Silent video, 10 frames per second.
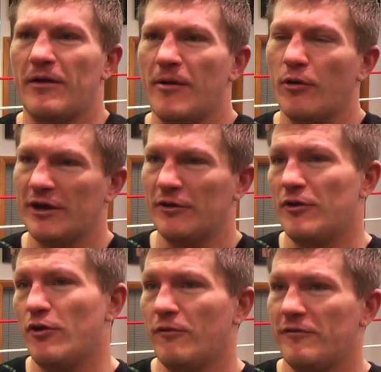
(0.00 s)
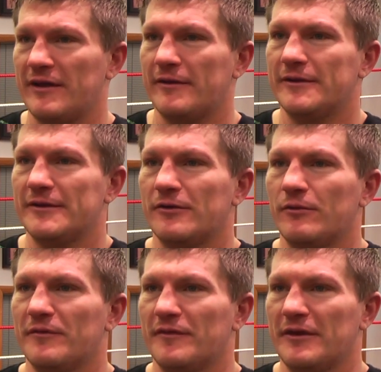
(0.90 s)
only a new fan,
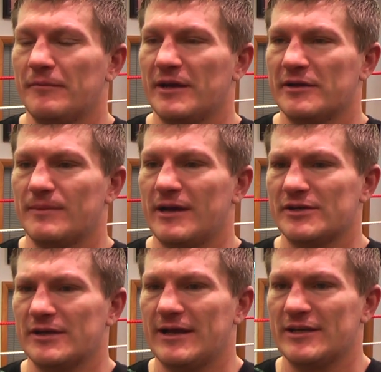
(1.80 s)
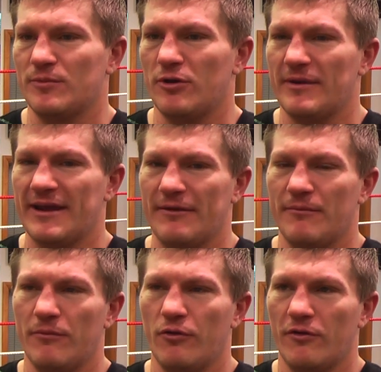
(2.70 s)
with the mixed martial arts, but I'm
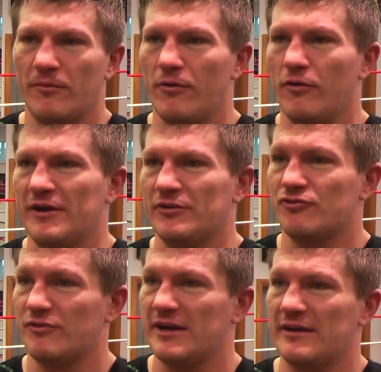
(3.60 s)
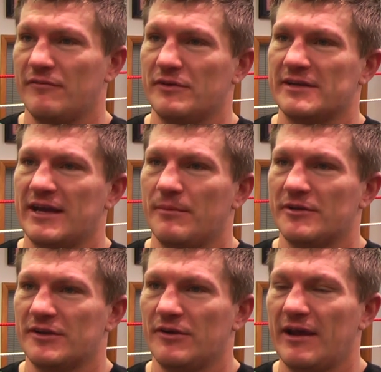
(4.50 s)
getting more and more intrigued every time
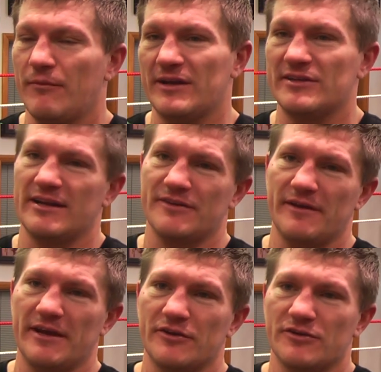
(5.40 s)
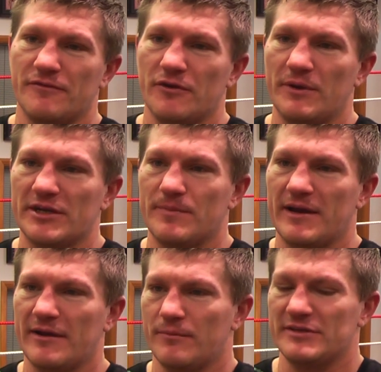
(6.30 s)
I see it. I went to Las Vegas a few weeks
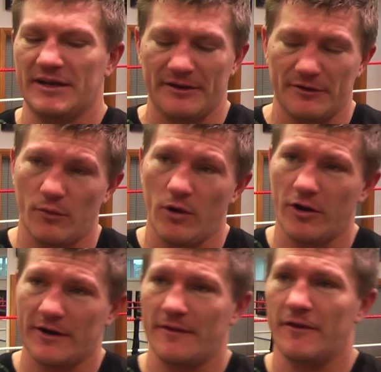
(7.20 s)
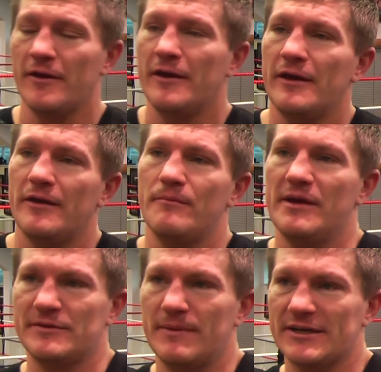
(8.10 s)
back and presented an award at the
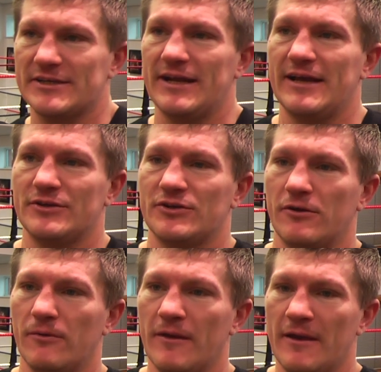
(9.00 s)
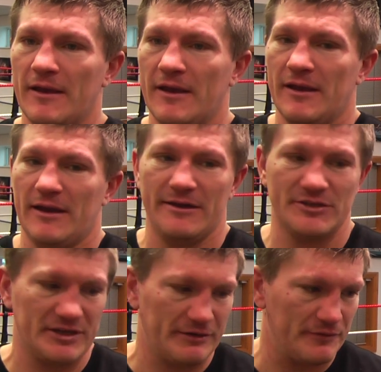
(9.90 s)
mixed martial arts show. I'm
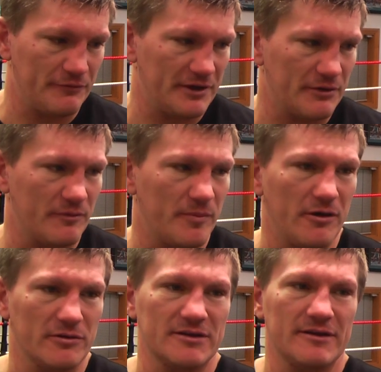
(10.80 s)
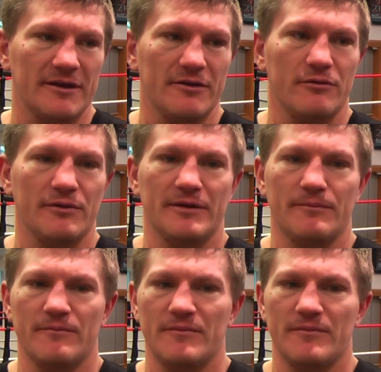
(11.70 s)
sharing the ring with Paul today, and he